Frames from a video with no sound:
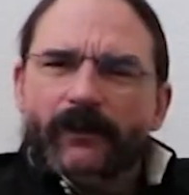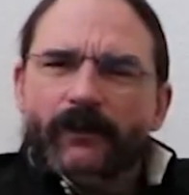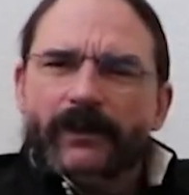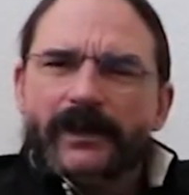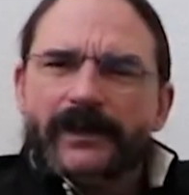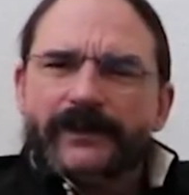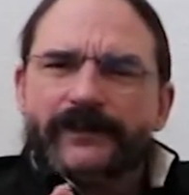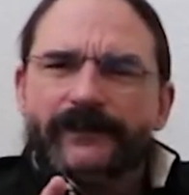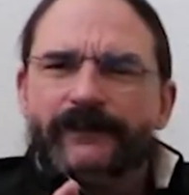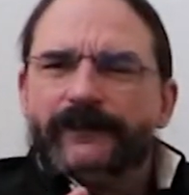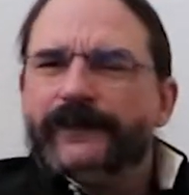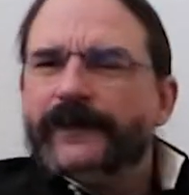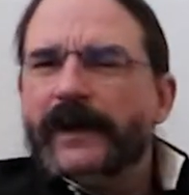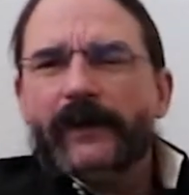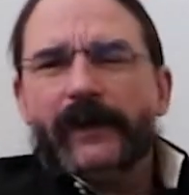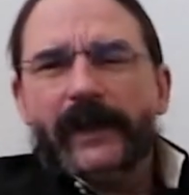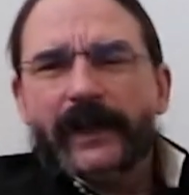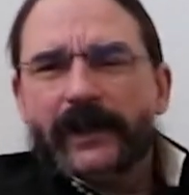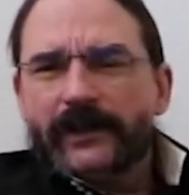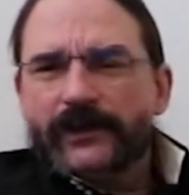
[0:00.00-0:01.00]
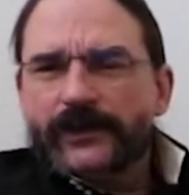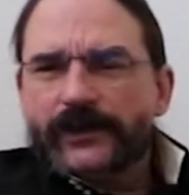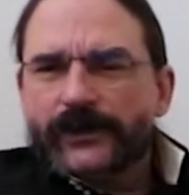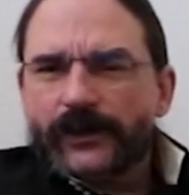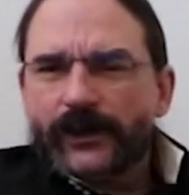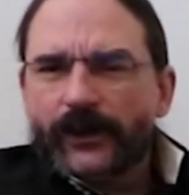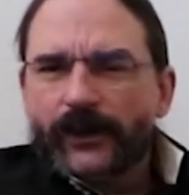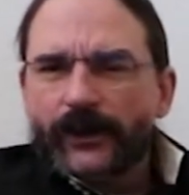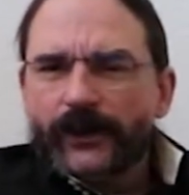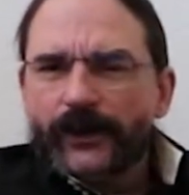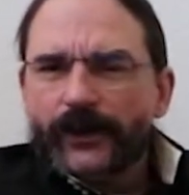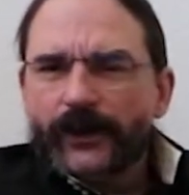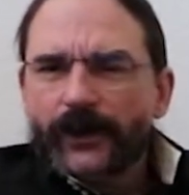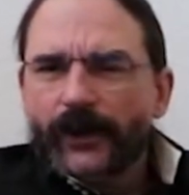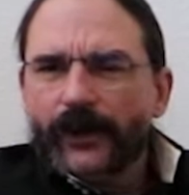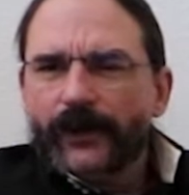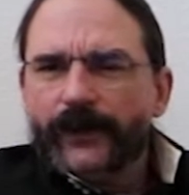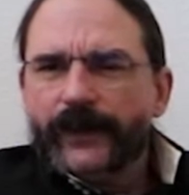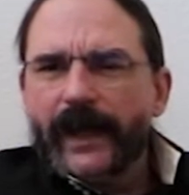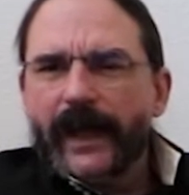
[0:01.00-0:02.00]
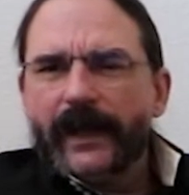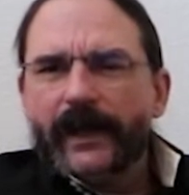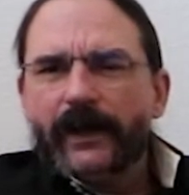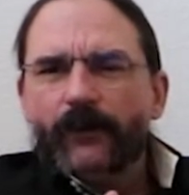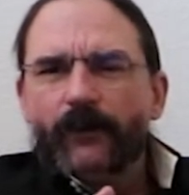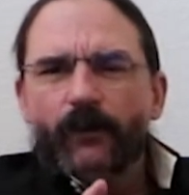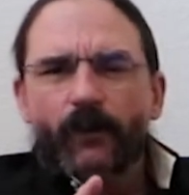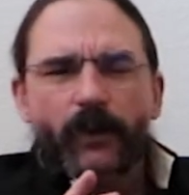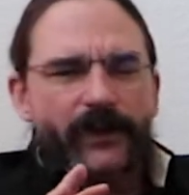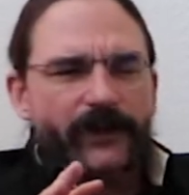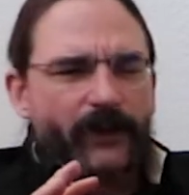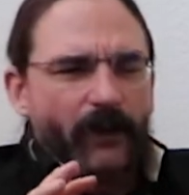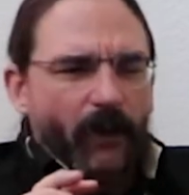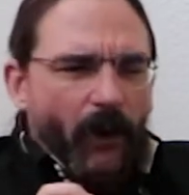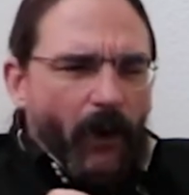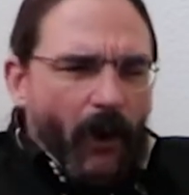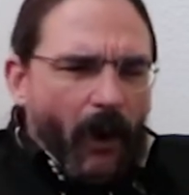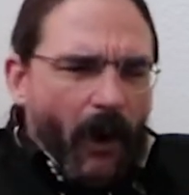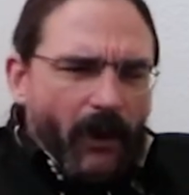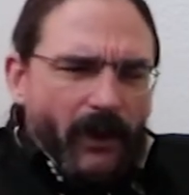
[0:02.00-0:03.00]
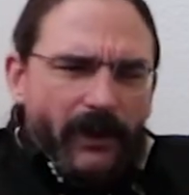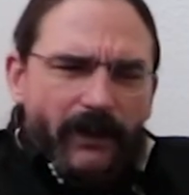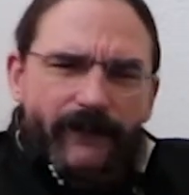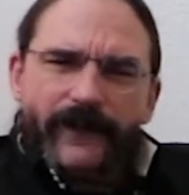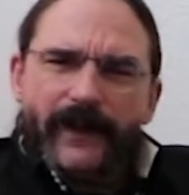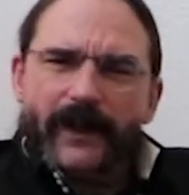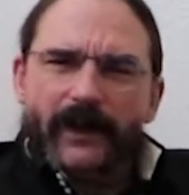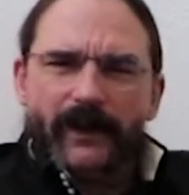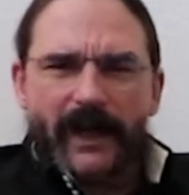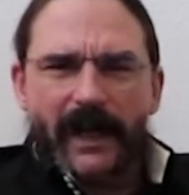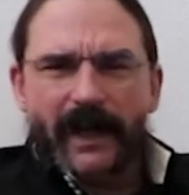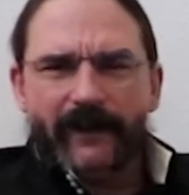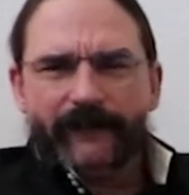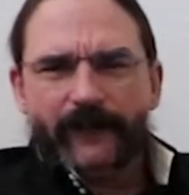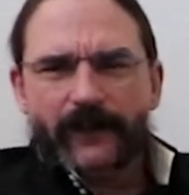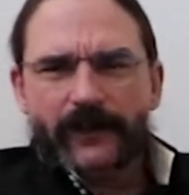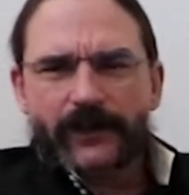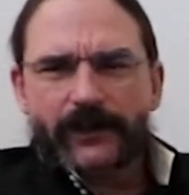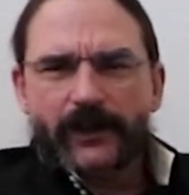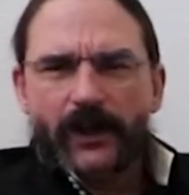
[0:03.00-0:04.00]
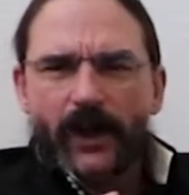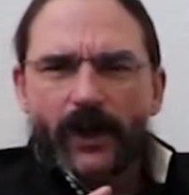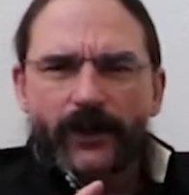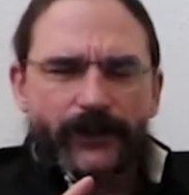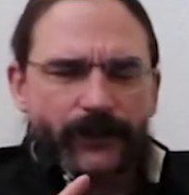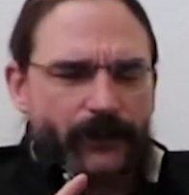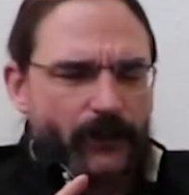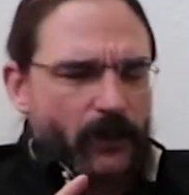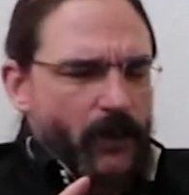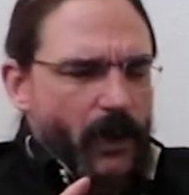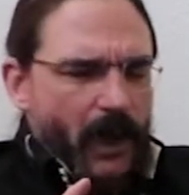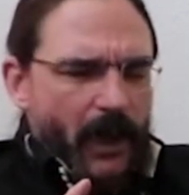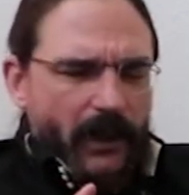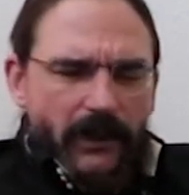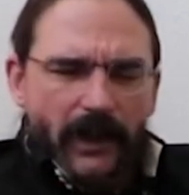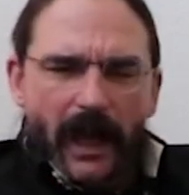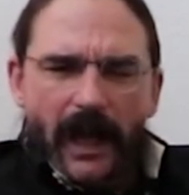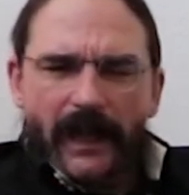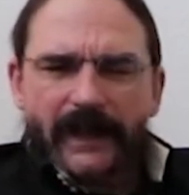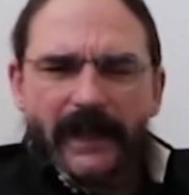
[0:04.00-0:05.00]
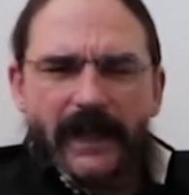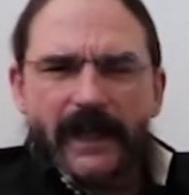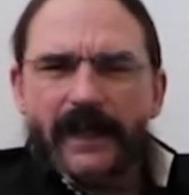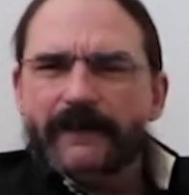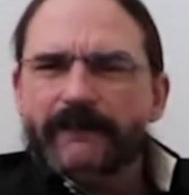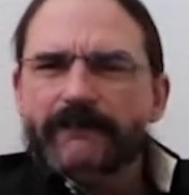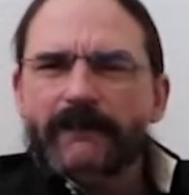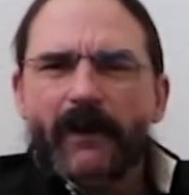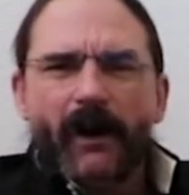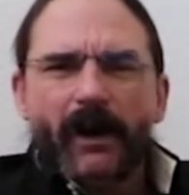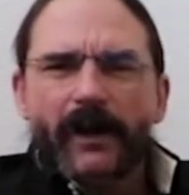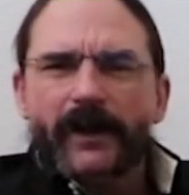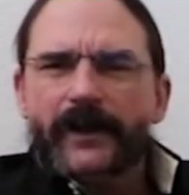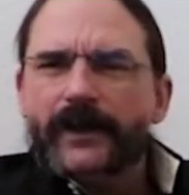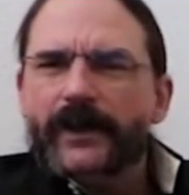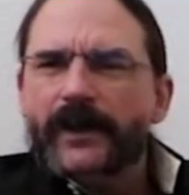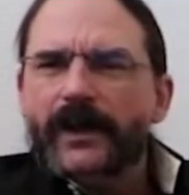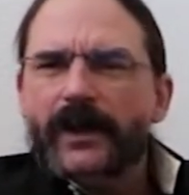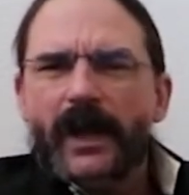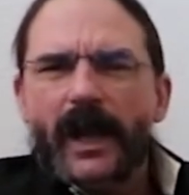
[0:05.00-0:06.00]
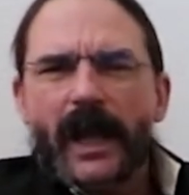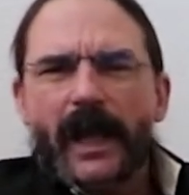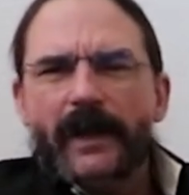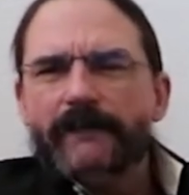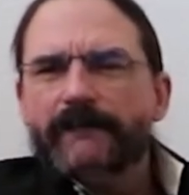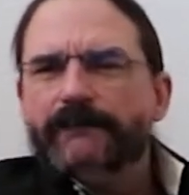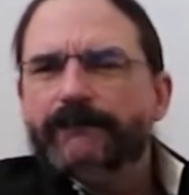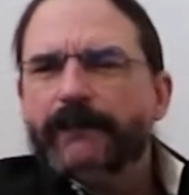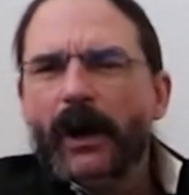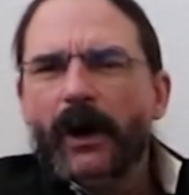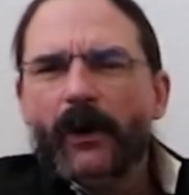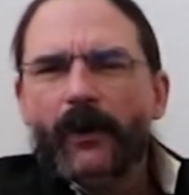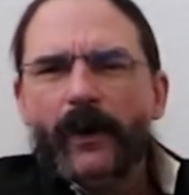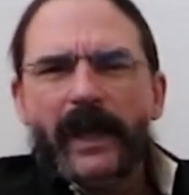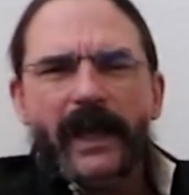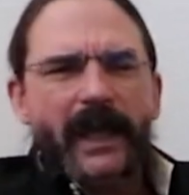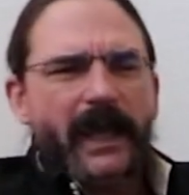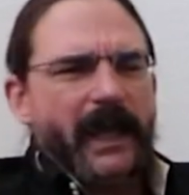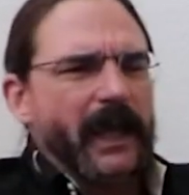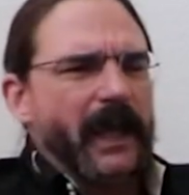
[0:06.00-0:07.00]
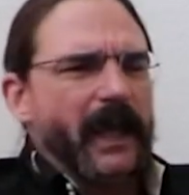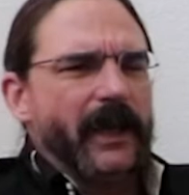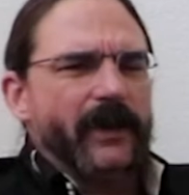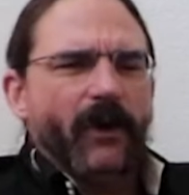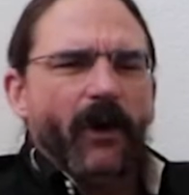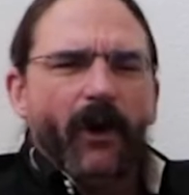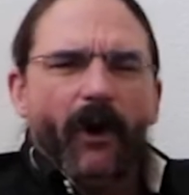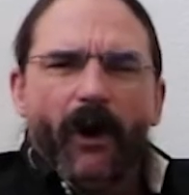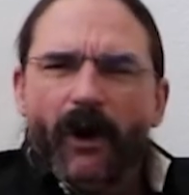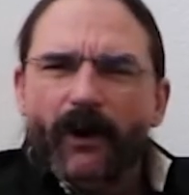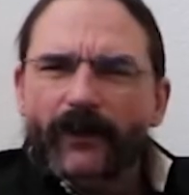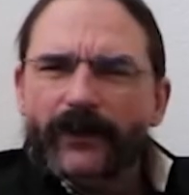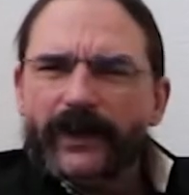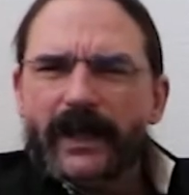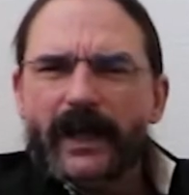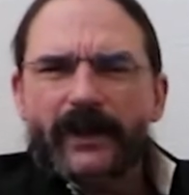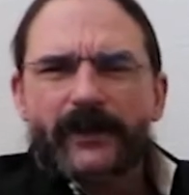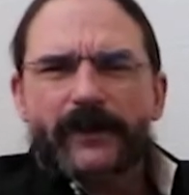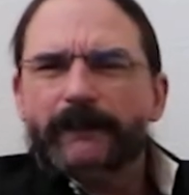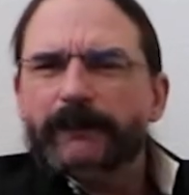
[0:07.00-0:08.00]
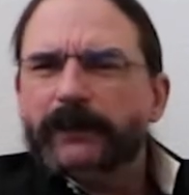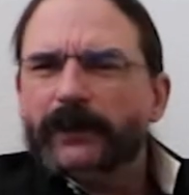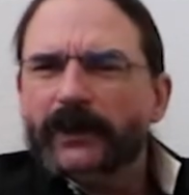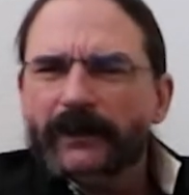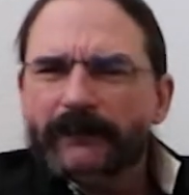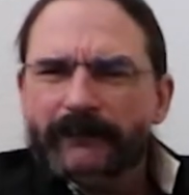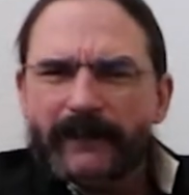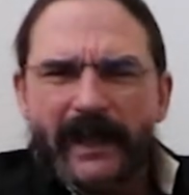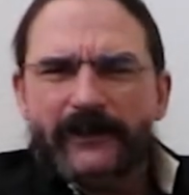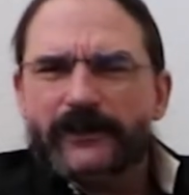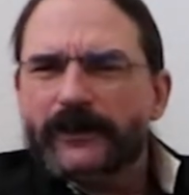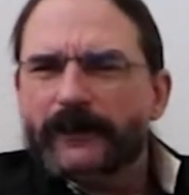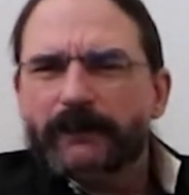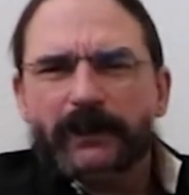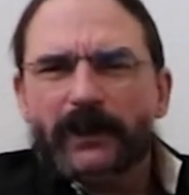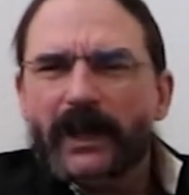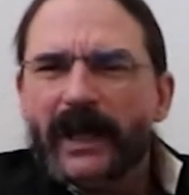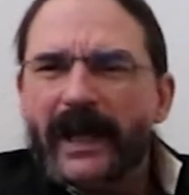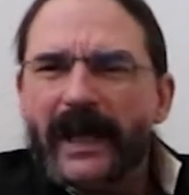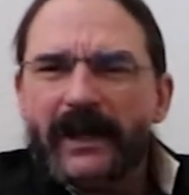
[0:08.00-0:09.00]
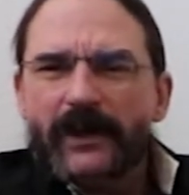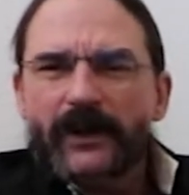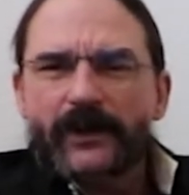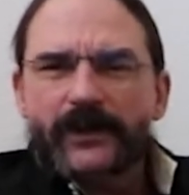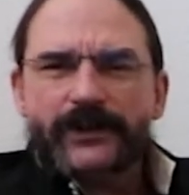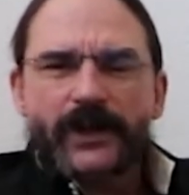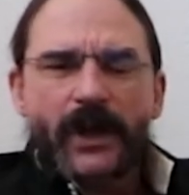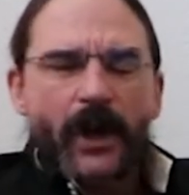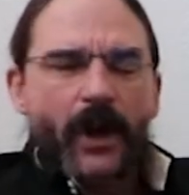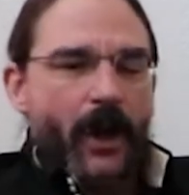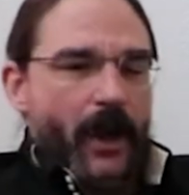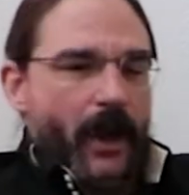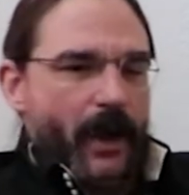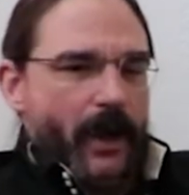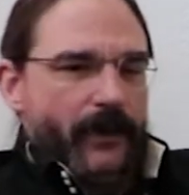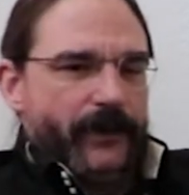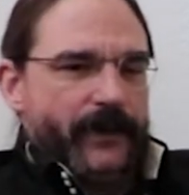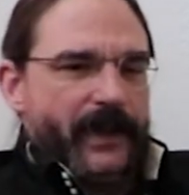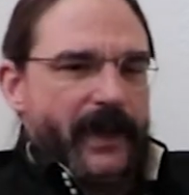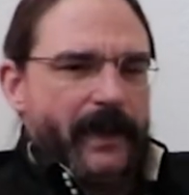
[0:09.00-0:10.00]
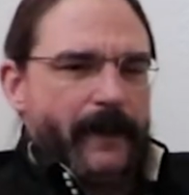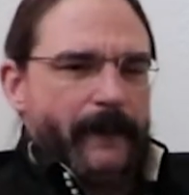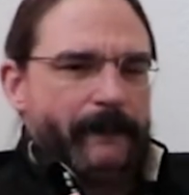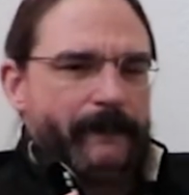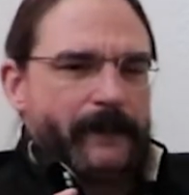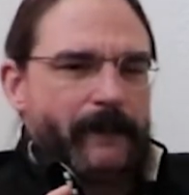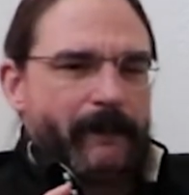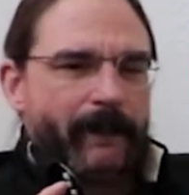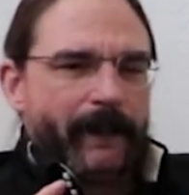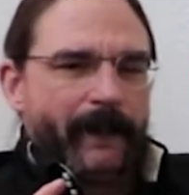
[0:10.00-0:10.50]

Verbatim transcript: was very concerned that with all of their efforts through Lockheed Martin and Boeing and all the other pl major players, that